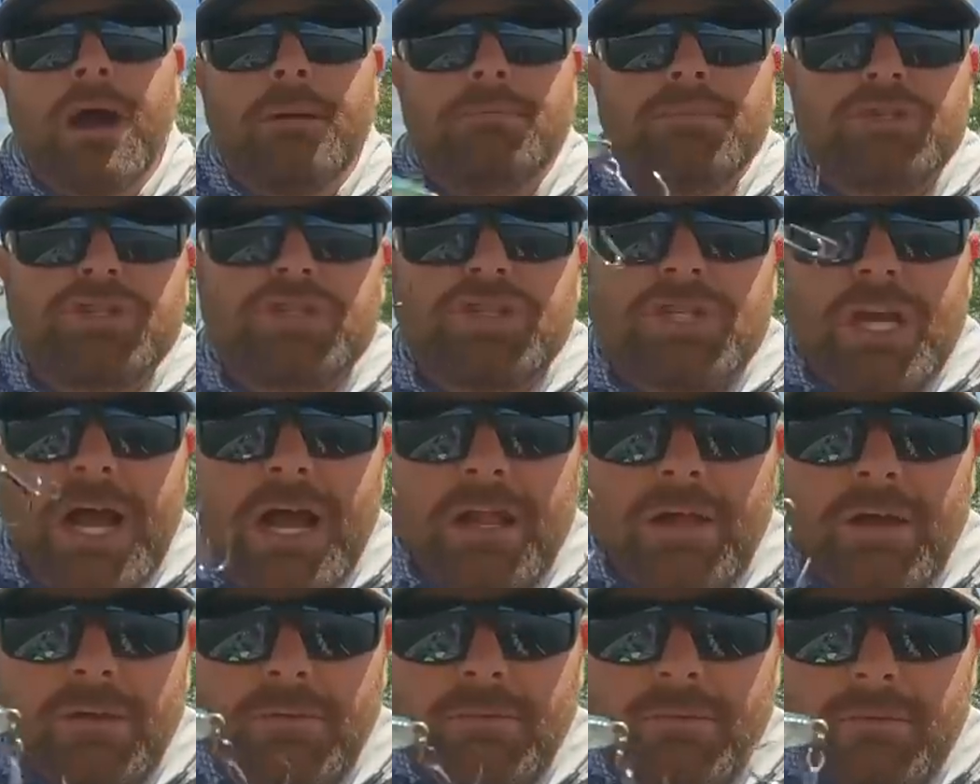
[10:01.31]
up
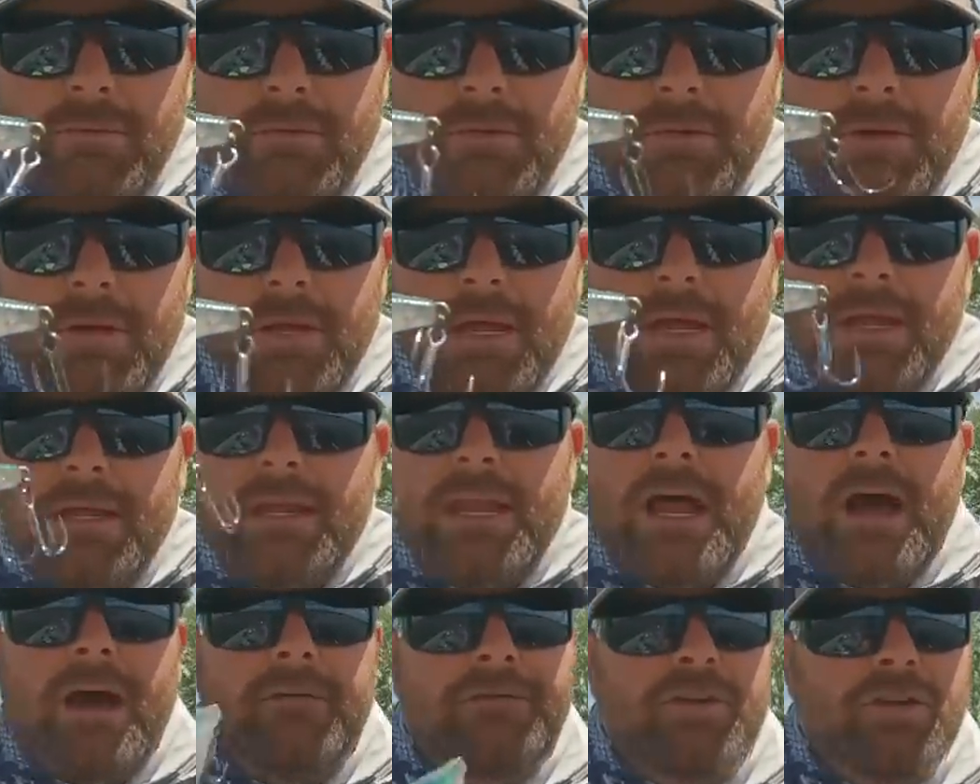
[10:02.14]
shallow.
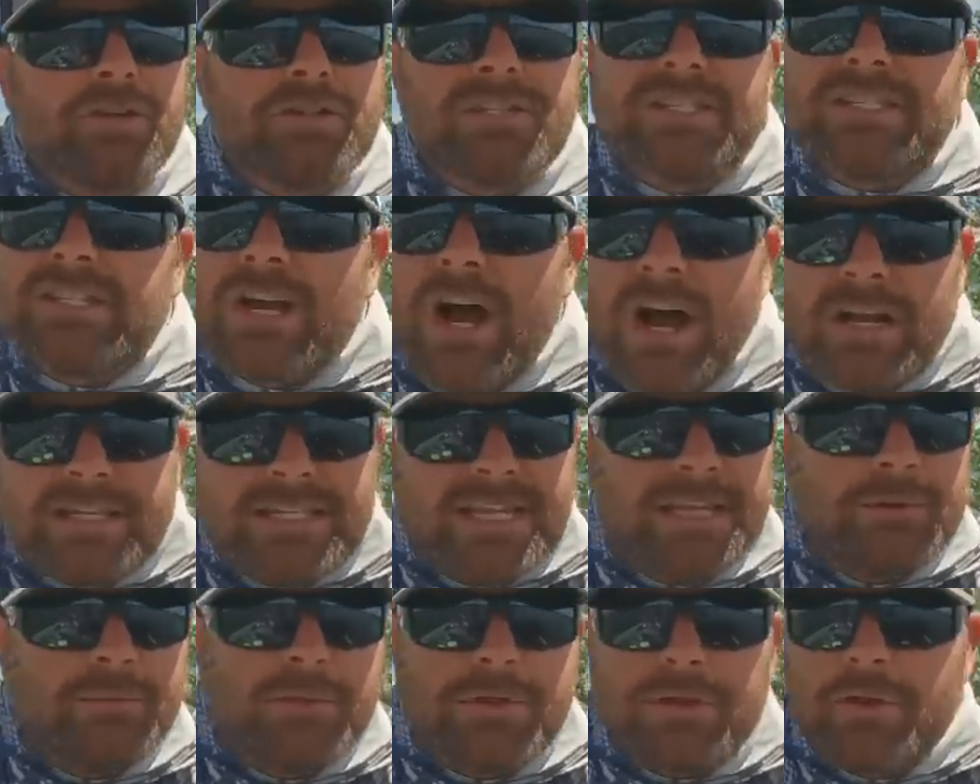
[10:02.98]
Now, if you're socked
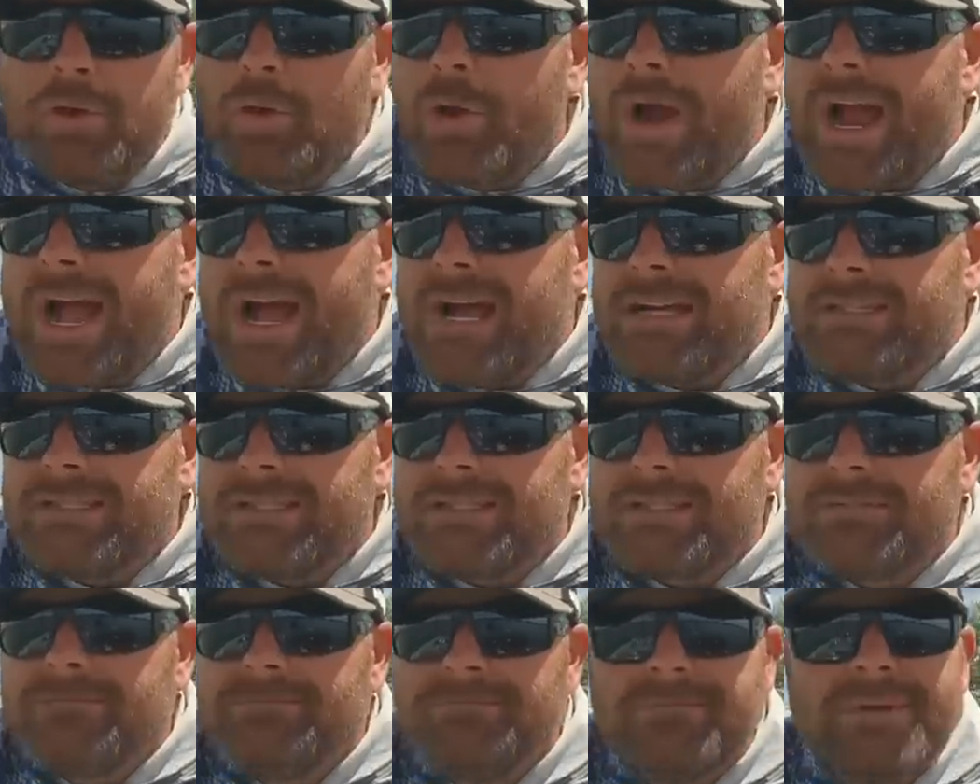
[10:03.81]
in with
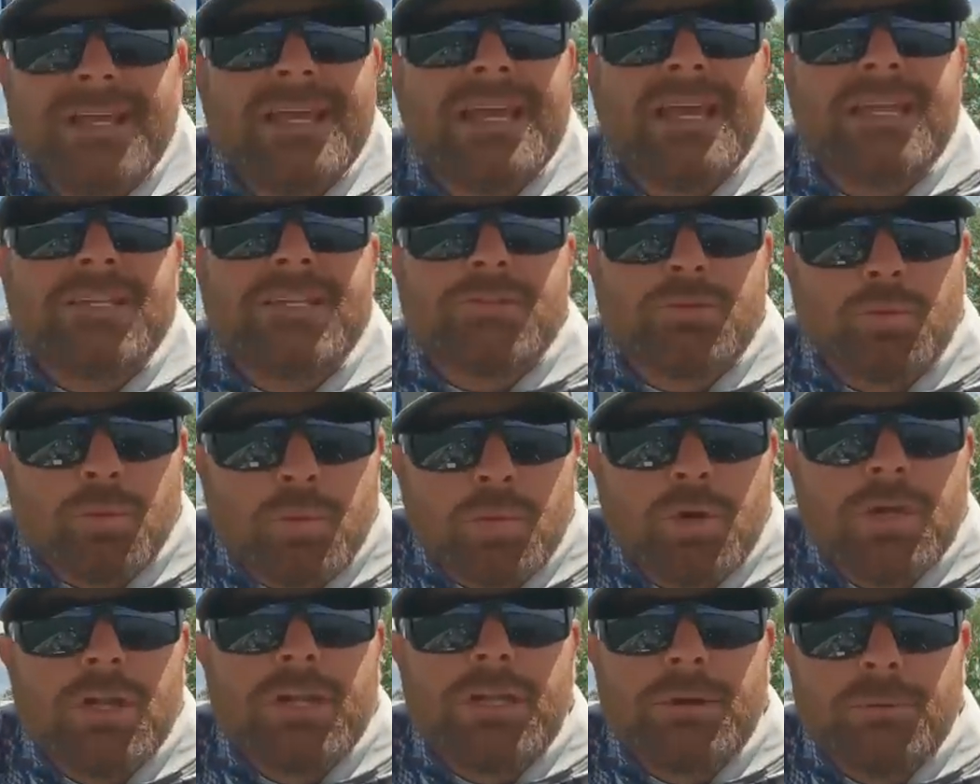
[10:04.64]
grass, it's
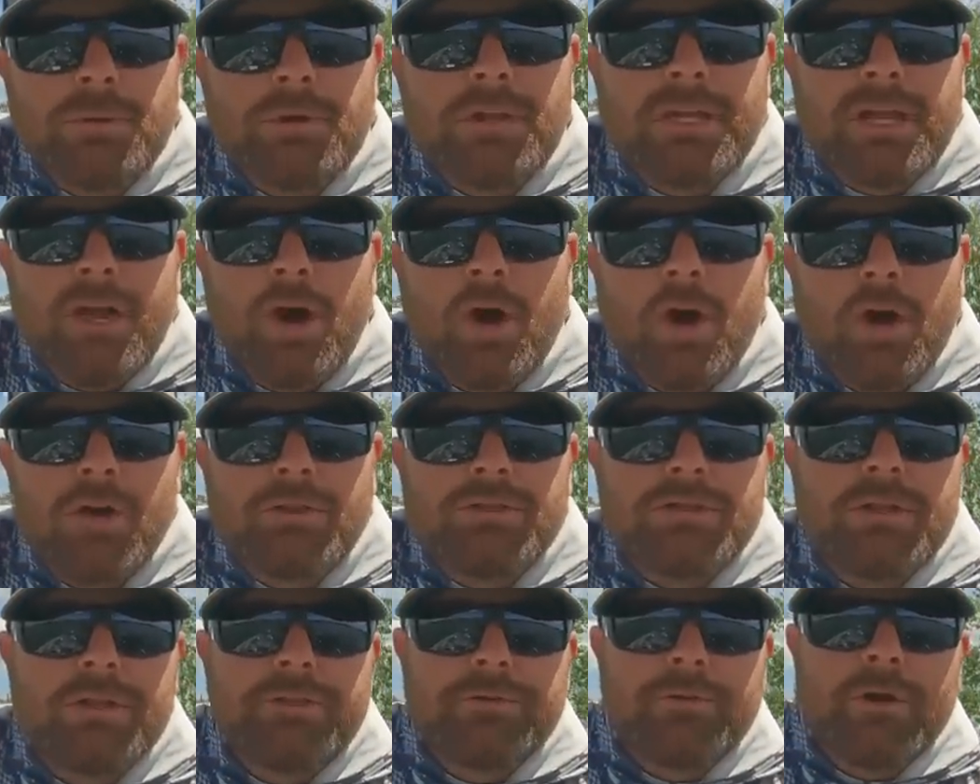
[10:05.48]
really, really hard
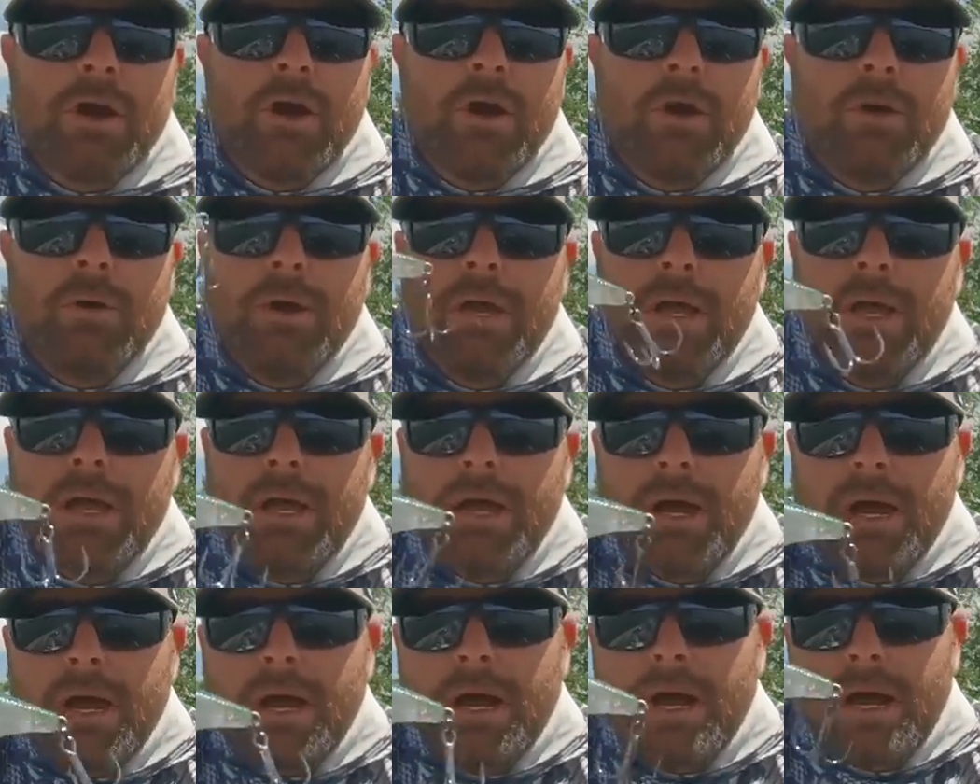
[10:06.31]
to throw
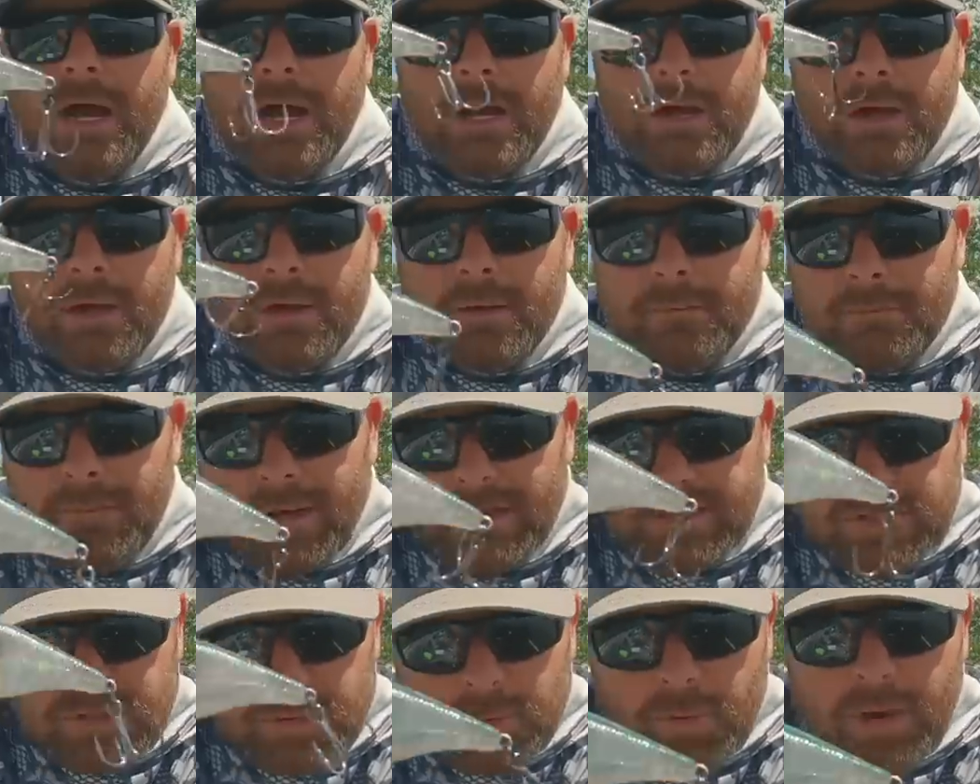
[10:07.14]
uh, a, a
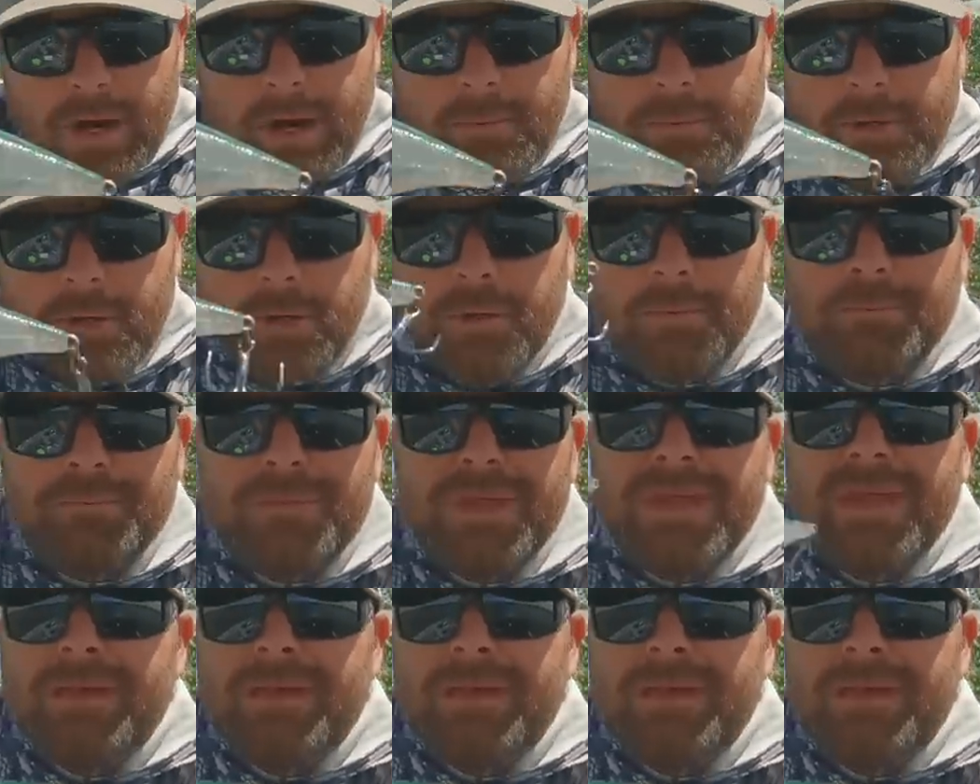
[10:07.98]
square bill.